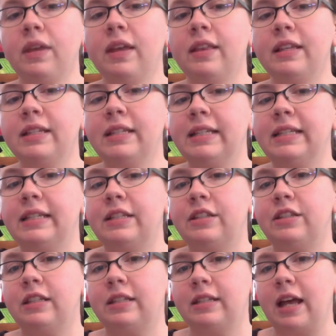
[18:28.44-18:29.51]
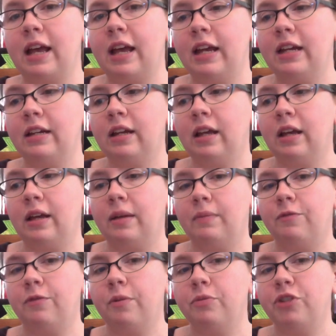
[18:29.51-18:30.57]
This is a design
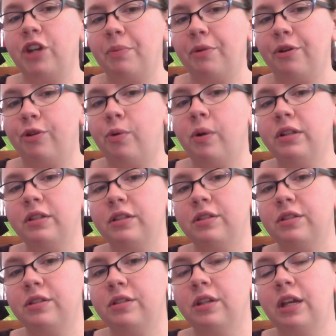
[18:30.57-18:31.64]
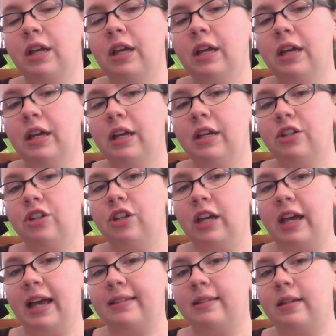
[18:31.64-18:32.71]
from Jaybird Quilts. She
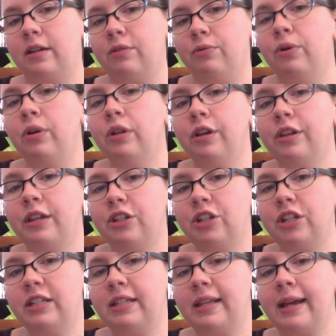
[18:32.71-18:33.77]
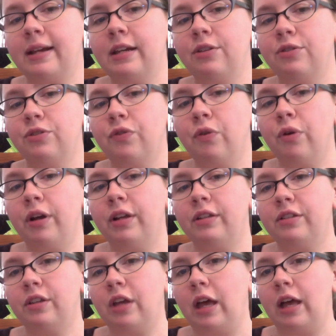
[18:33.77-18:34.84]
has a ruler that she designed to use for it,
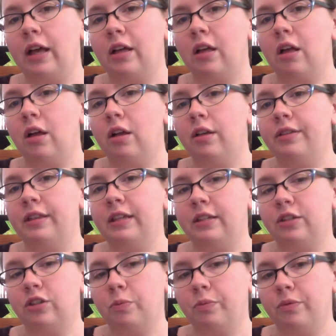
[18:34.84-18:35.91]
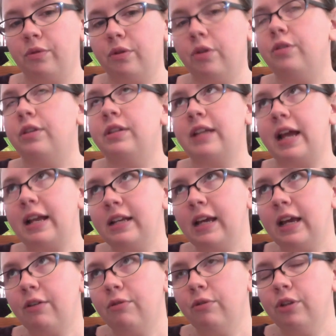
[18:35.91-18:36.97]
called the
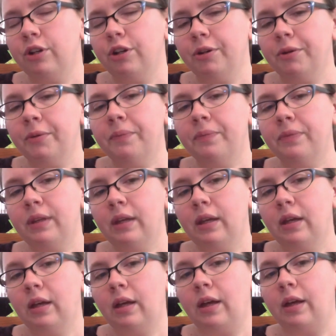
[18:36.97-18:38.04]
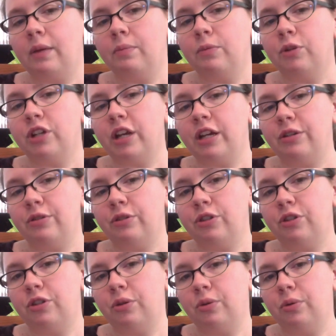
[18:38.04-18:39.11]
Sidekick ruler, which I use
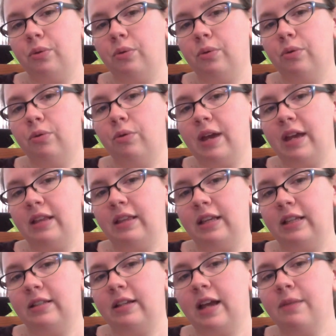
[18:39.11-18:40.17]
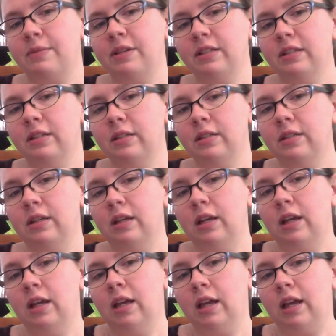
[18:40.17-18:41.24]
to create these diamonds
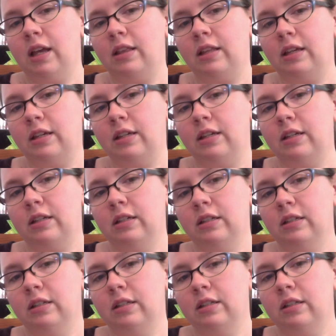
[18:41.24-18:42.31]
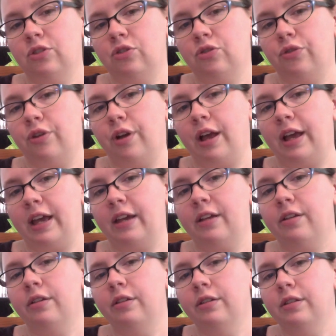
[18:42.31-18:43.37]
and these
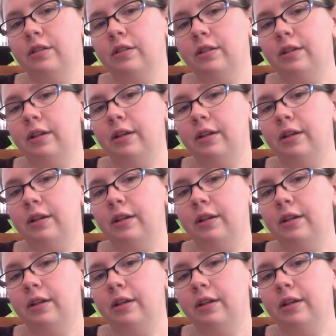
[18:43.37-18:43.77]
triangles.